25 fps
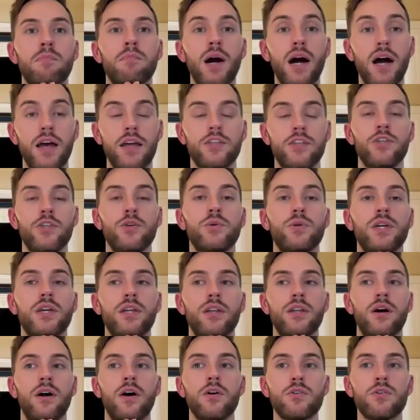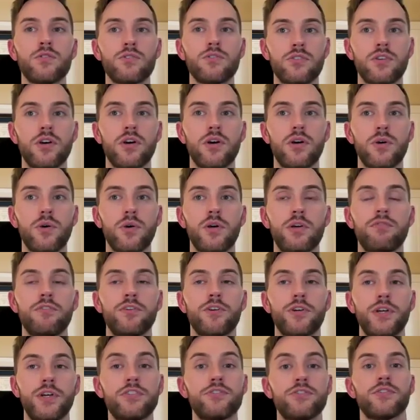But you can also, if
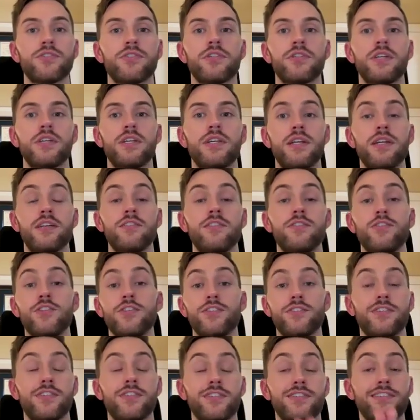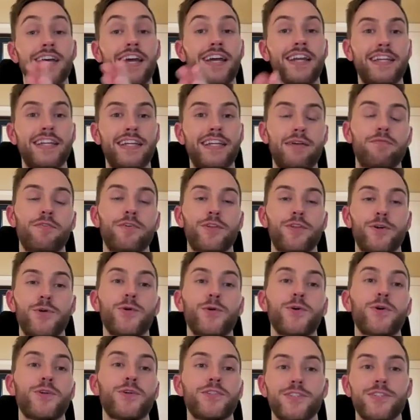you're interested in just signing up for the
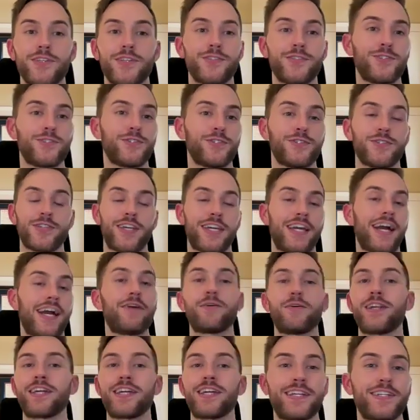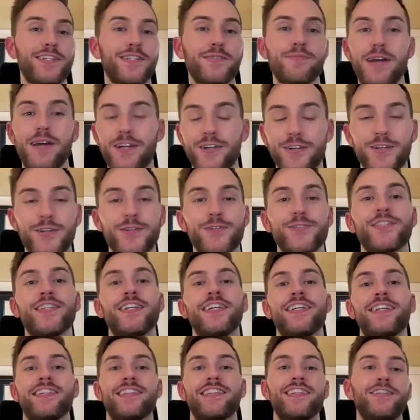course because you're just like, I want to get into
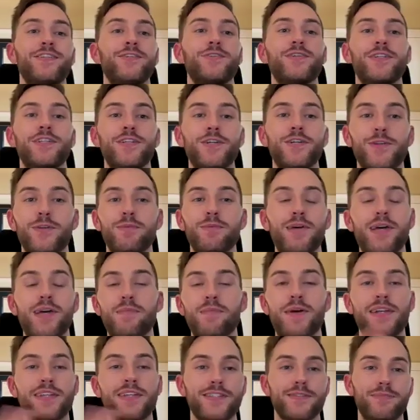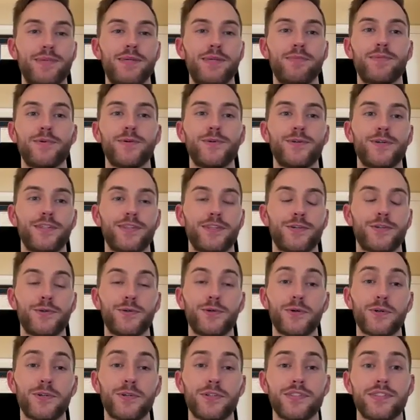microdosing, then you can go to Plant Medicine People, and the
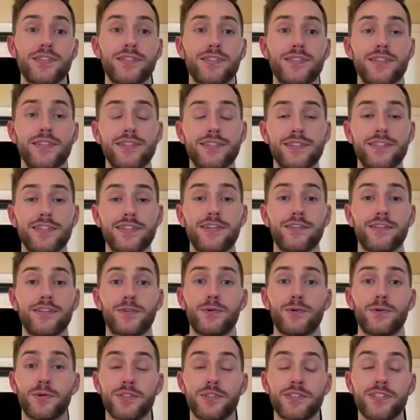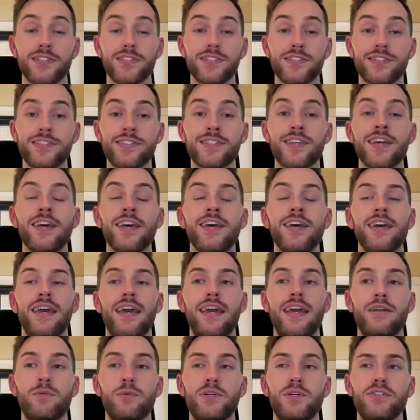course is listed on the courses,
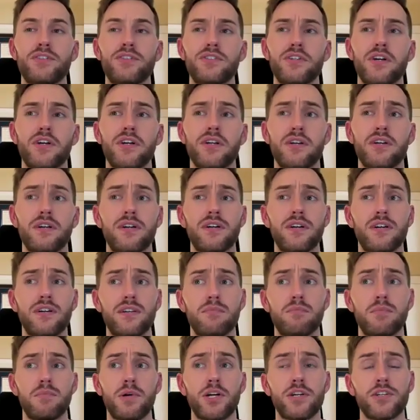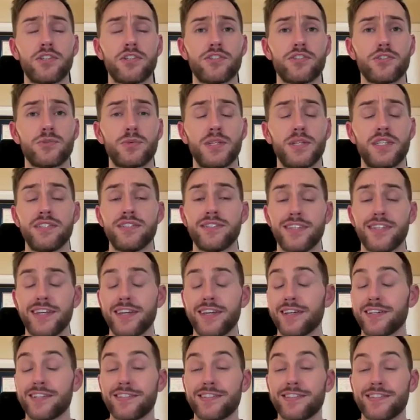and we start on March
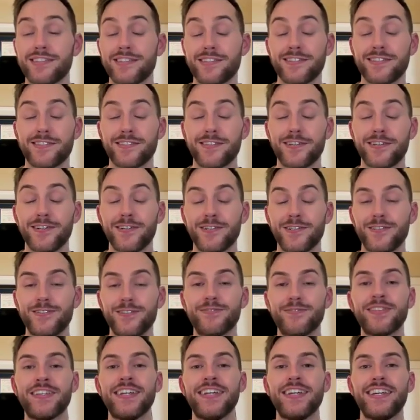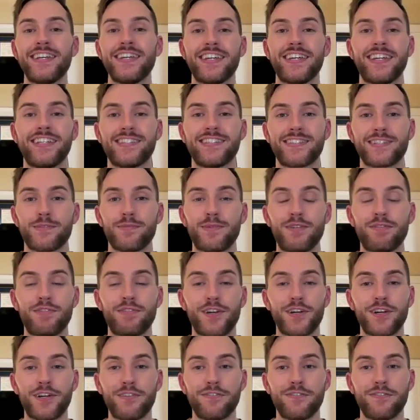26th. So it's going to be
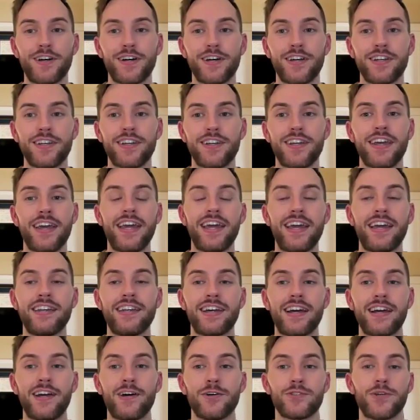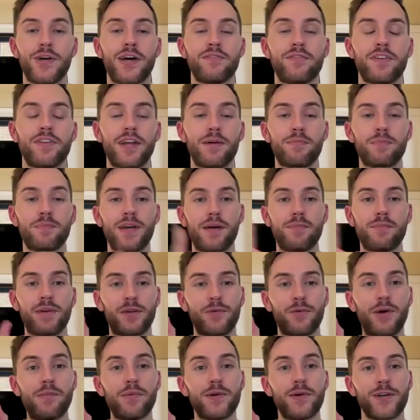very fun. And I also have an
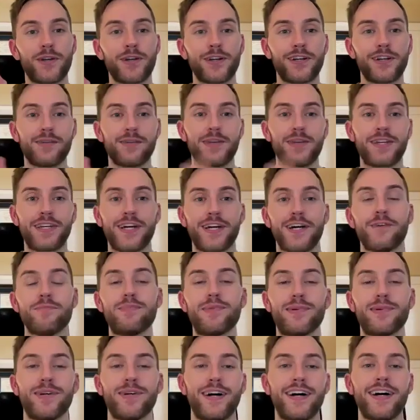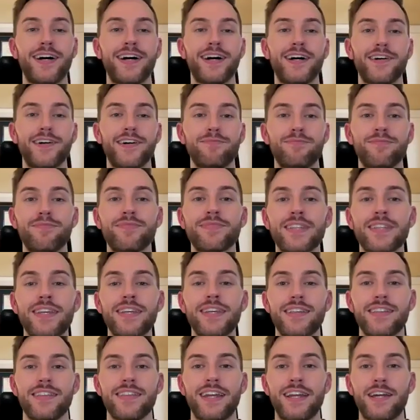upcoming webinar coming up
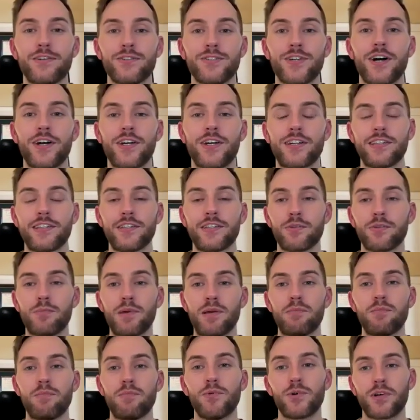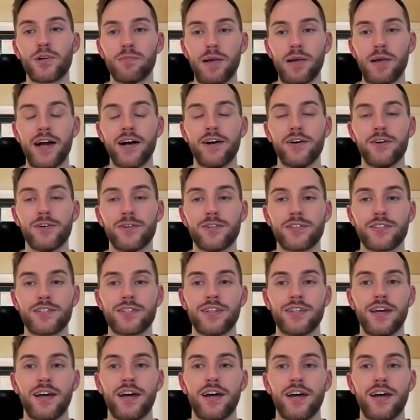that I'll talk a little bit more about